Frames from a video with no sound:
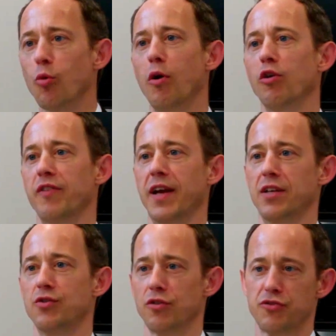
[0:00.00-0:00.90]
motivated
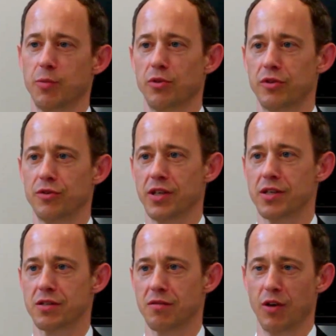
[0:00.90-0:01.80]
to contribute to
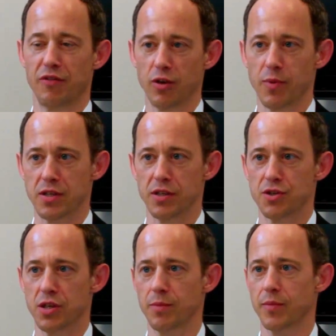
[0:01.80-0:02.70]
this with value-based
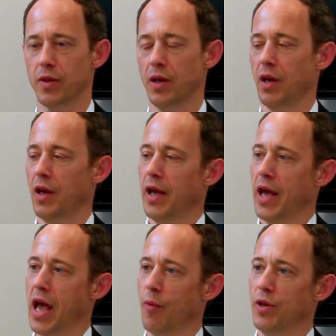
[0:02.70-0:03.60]
leadership.
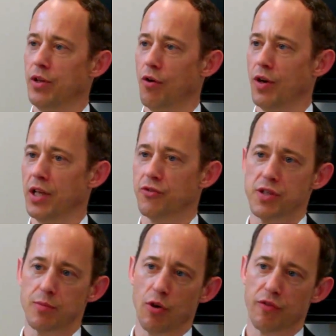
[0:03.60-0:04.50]
And we know that
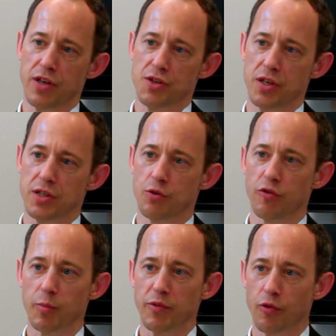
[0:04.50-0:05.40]
intrinsic motivation is good
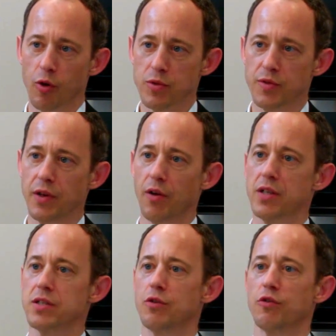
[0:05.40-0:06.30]
for performance. We know that
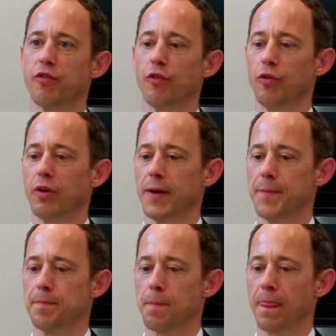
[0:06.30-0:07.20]
it's good for
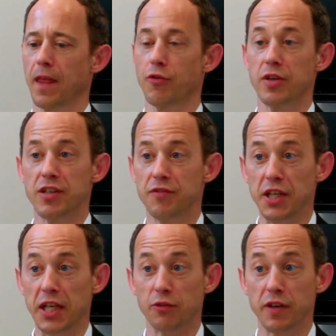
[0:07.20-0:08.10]
creativity
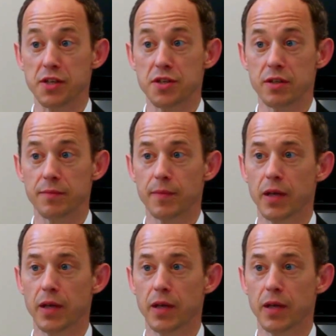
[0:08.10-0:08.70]
and innovation.